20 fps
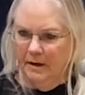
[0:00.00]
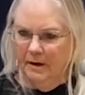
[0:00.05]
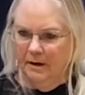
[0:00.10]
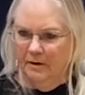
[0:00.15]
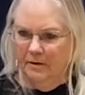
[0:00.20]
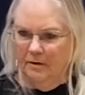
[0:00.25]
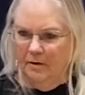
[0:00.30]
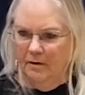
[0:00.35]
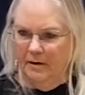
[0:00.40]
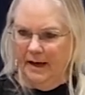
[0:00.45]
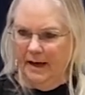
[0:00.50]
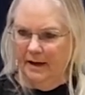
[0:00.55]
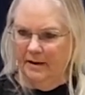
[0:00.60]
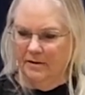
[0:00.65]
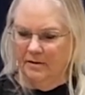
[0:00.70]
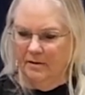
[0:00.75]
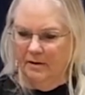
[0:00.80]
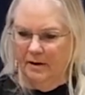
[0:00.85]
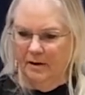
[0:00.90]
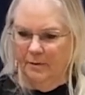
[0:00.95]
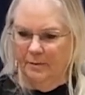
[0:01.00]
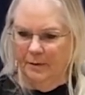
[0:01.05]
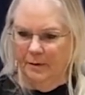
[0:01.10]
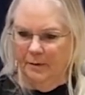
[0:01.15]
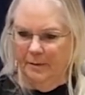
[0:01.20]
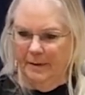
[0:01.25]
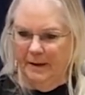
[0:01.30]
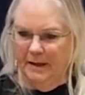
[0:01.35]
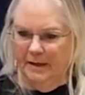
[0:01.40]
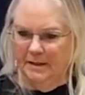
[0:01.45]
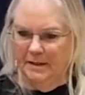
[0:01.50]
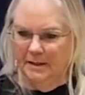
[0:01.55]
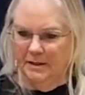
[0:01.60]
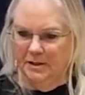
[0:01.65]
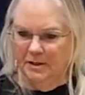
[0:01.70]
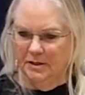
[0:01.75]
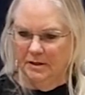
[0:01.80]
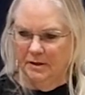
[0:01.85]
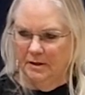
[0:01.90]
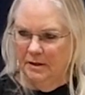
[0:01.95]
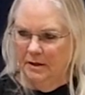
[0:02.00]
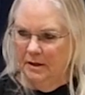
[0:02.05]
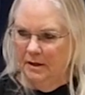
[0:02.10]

Here, okay, so I hope you were paying attention.